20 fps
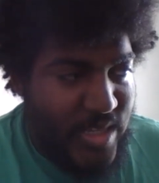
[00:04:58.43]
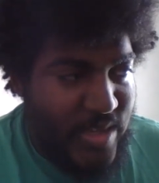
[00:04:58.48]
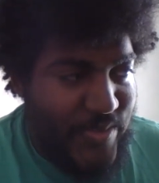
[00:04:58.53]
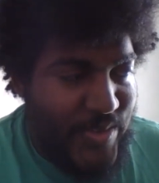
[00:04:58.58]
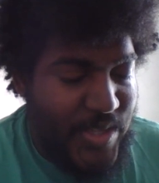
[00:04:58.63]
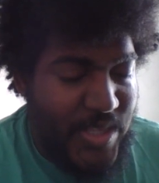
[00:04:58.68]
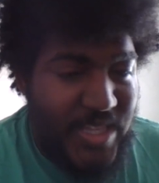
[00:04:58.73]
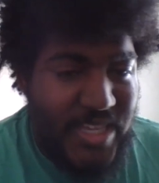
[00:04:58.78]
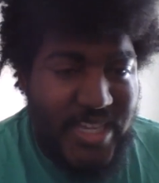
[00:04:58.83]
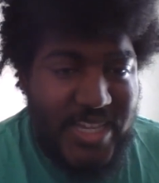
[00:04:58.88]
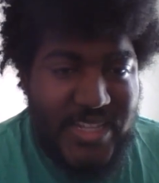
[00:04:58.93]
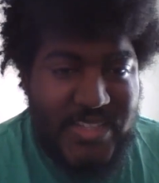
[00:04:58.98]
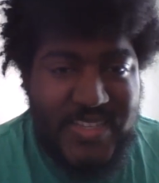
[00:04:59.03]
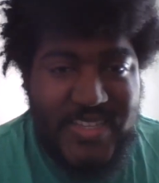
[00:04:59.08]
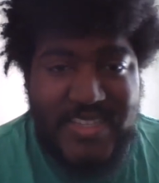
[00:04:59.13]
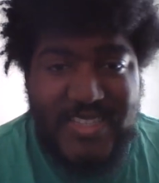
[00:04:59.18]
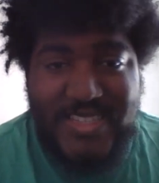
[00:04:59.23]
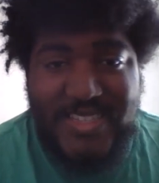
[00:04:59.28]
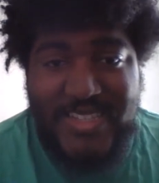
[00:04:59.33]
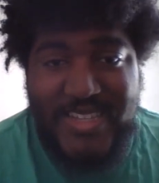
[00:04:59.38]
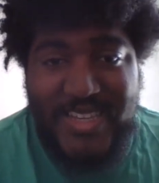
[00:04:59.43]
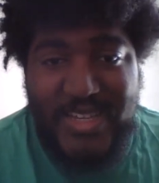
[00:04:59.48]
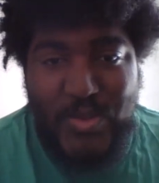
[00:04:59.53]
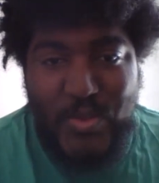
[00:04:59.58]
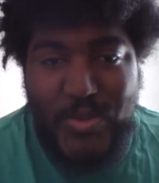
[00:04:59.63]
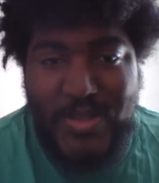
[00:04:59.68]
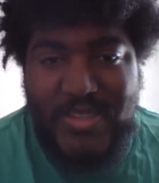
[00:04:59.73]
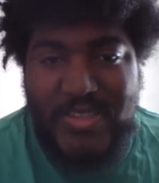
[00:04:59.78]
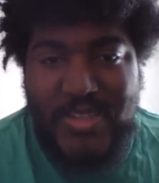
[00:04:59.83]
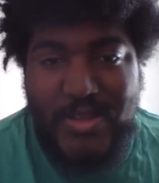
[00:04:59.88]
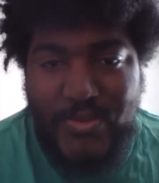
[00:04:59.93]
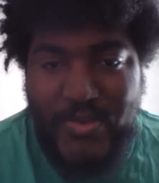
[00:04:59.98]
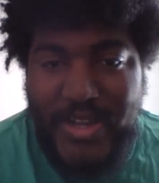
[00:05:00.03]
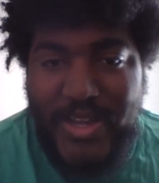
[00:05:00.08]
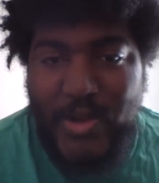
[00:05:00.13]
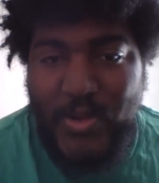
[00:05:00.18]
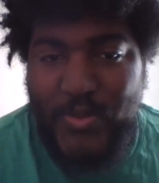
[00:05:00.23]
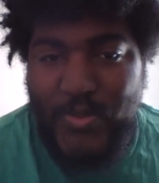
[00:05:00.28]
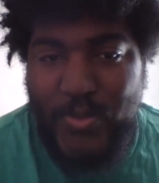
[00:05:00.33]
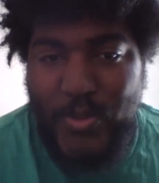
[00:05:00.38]
I mean, yeah, Texas Tech went to the
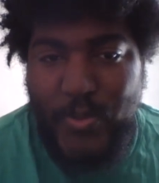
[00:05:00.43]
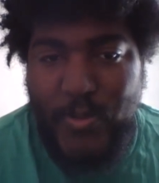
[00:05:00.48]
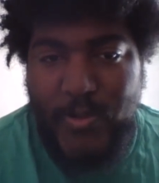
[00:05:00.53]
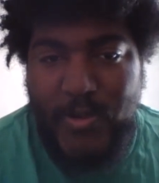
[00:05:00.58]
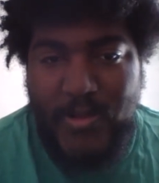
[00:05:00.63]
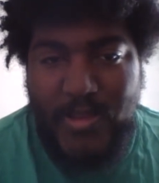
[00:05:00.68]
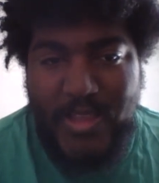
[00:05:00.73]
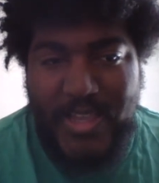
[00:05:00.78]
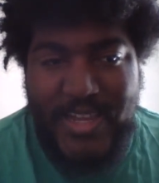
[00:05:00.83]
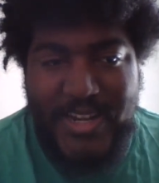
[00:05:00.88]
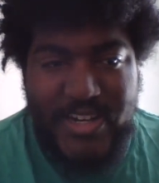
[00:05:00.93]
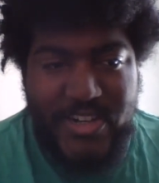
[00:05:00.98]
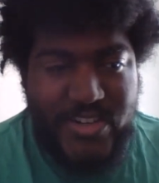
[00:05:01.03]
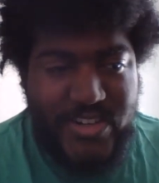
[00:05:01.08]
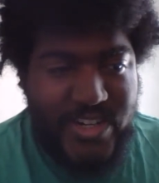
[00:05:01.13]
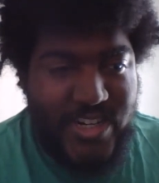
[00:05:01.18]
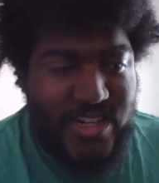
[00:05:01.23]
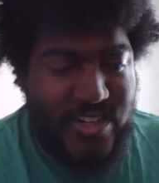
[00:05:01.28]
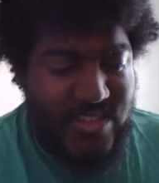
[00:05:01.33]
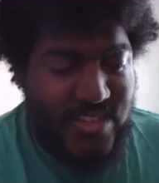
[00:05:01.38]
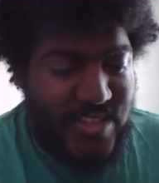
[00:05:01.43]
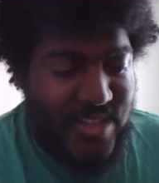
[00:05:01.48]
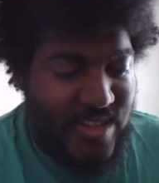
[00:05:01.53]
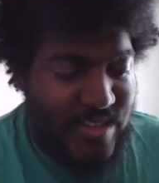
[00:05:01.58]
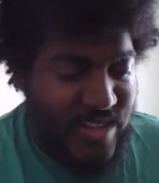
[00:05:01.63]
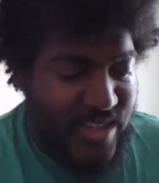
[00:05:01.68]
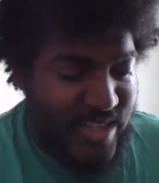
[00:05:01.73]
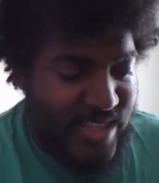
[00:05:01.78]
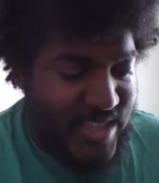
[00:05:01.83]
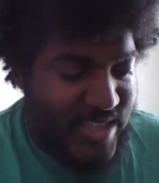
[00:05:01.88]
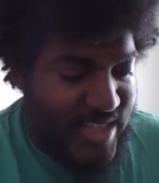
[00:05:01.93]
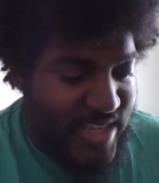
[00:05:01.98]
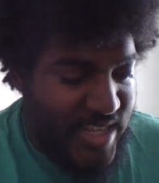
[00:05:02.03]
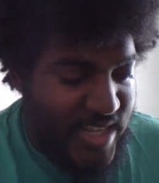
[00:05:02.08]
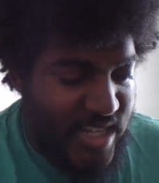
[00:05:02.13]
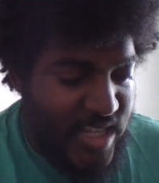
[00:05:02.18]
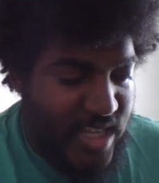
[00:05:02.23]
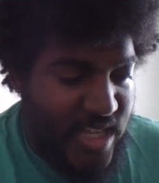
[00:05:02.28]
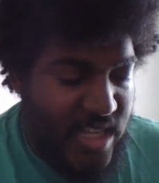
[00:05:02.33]
Final Four last year and stuff like that.